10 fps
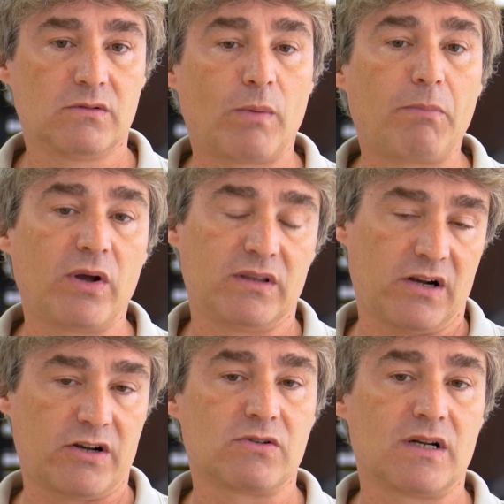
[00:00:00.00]
avoid a
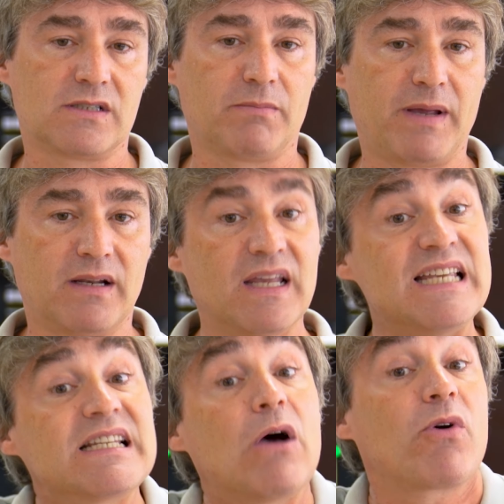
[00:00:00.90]
resonance event
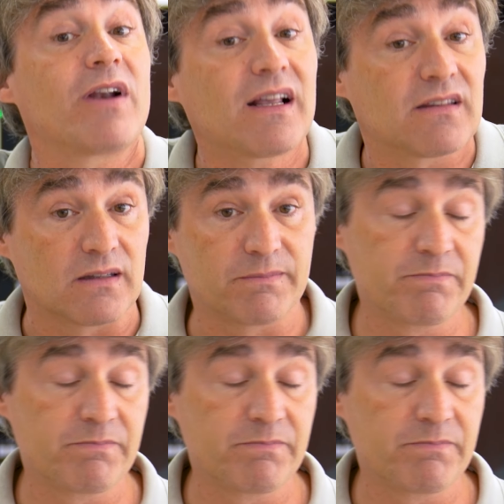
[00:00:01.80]
is now connected?